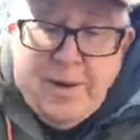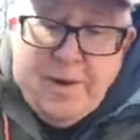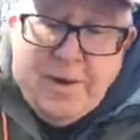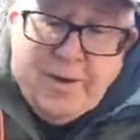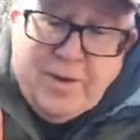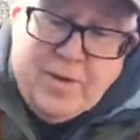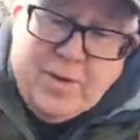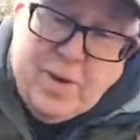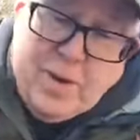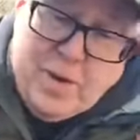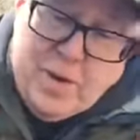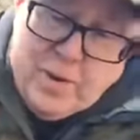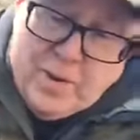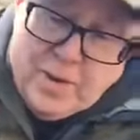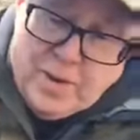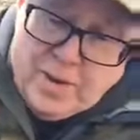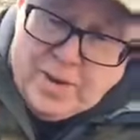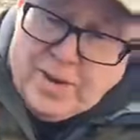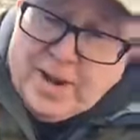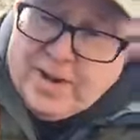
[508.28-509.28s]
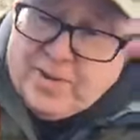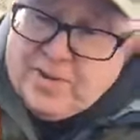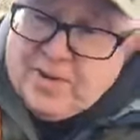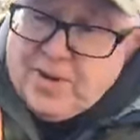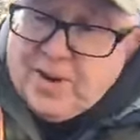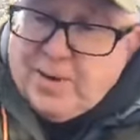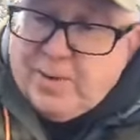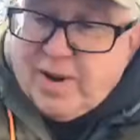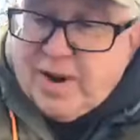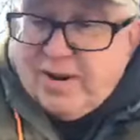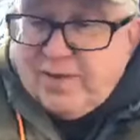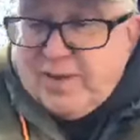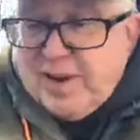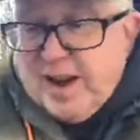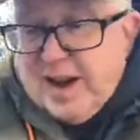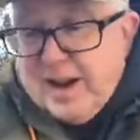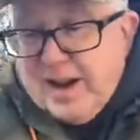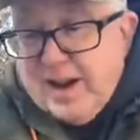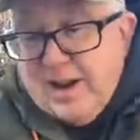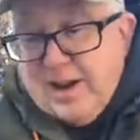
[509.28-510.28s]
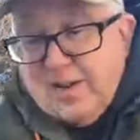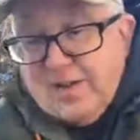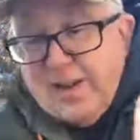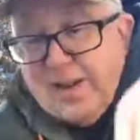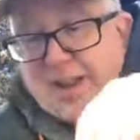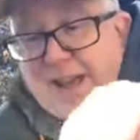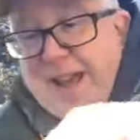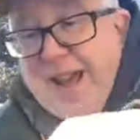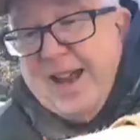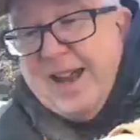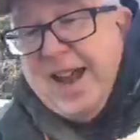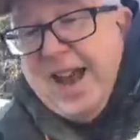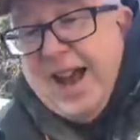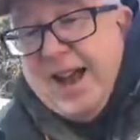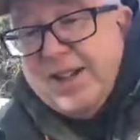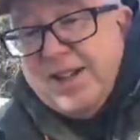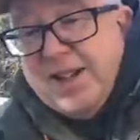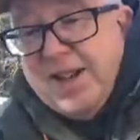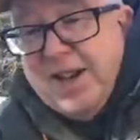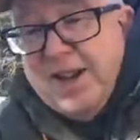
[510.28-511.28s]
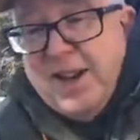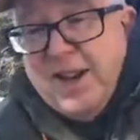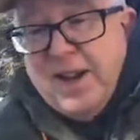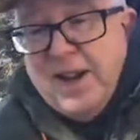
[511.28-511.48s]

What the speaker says: So, let's see what I've got here. I've got the antacid.